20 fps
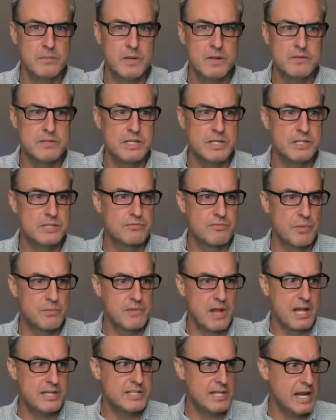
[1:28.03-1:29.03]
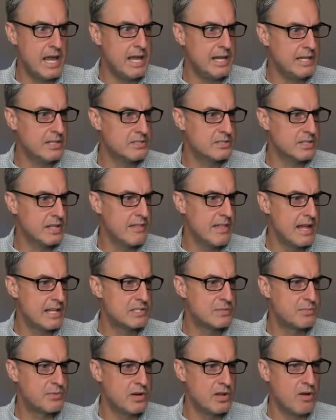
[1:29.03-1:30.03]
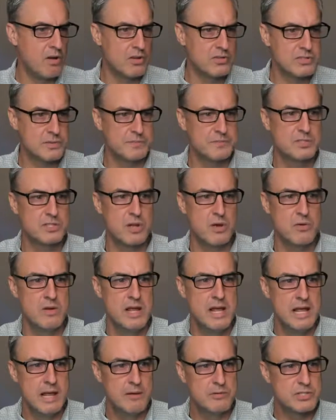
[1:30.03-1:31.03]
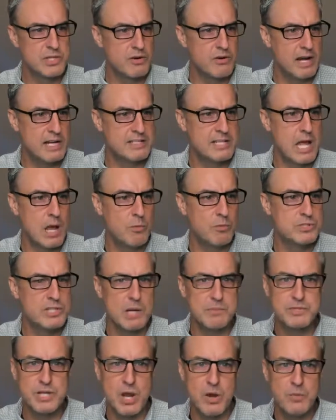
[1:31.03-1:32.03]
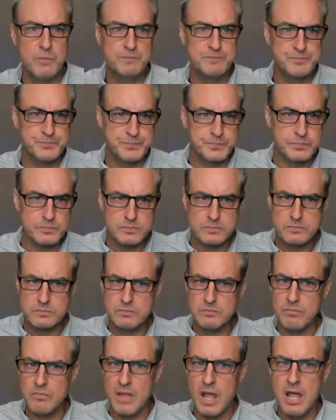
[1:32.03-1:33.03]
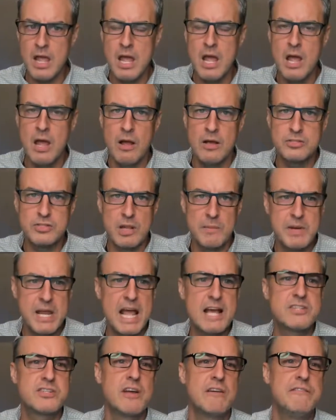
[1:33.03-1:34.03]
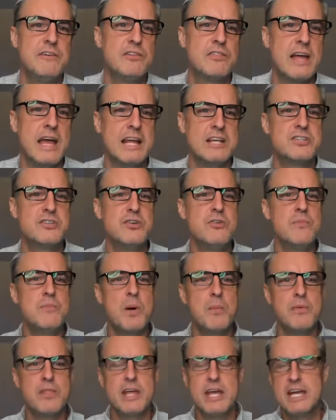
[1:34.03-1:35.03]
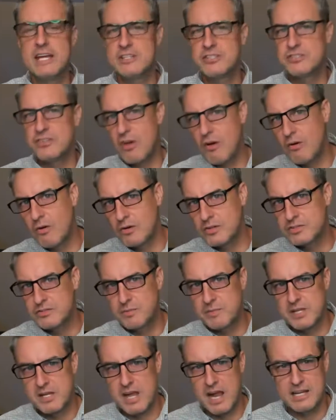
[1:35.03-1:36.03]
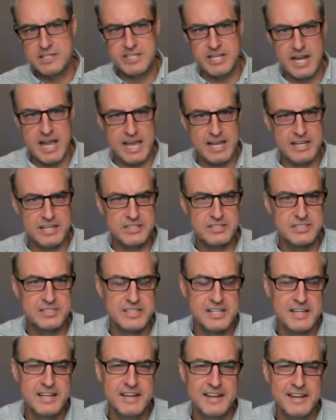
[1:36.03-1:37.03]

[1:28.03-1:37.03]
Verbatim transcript: is from 1980s, and that's pretty awesome. So it was a great time. What's up, Joe? So let me ask you a few things. Do you remember the hit songs from the 1980s?